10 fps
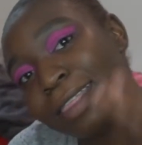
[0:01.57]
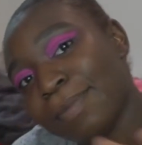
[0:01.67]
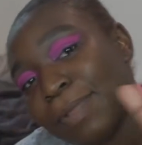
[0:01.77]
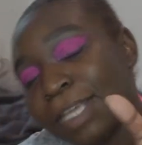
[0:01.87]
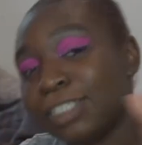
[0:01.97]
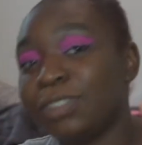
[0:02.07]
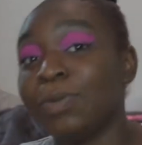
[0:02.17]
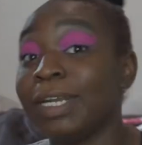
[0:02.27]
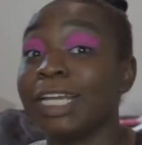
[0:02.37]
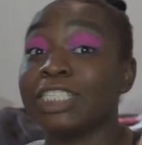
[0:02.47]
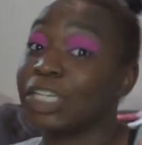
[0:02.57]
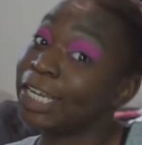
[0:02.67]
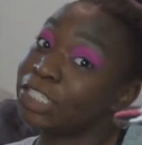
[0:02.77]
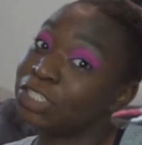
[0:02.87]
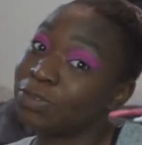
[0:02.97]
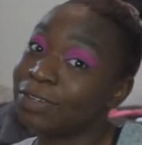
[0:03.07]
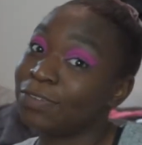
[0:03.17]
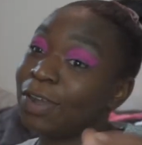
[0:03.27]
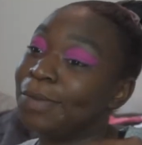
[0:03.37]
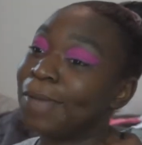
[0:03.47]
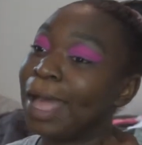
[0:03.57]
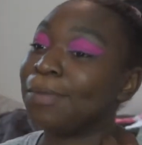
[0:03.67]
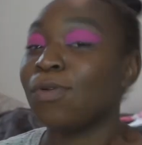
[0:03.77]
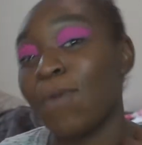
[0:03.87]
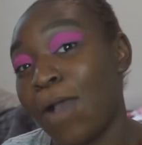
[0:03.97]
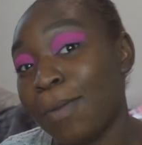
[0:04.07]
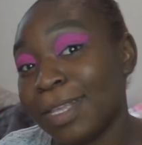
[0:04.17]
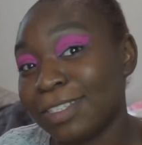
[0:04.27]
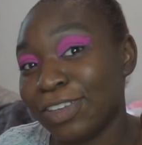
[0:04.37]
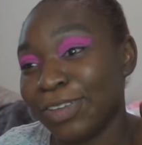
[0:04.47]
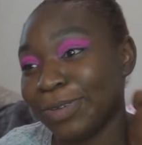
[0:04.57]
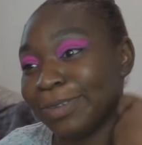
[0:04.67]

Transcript: place you want to get your history from, I promise you.